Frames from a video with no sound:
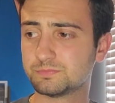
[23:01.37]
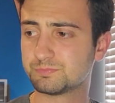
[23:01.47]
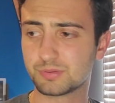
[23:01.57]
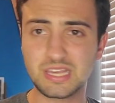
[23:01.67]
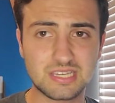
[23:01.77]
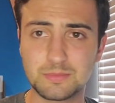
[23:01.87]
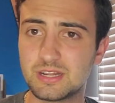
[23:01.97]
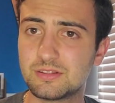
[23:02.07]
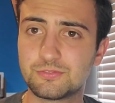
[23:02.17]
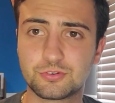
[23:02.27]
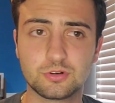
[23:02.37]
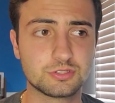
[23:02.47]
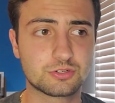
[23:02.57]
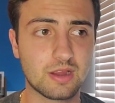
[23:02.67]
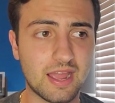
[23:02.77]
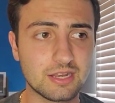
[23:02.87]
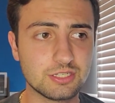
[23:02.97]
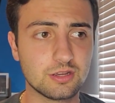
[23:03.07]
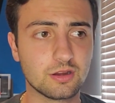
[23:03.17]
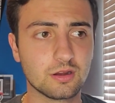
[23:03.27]
Blake coming in for his grad
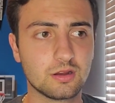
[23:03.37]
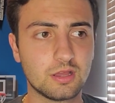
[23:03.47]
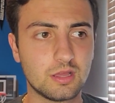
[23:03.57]
year,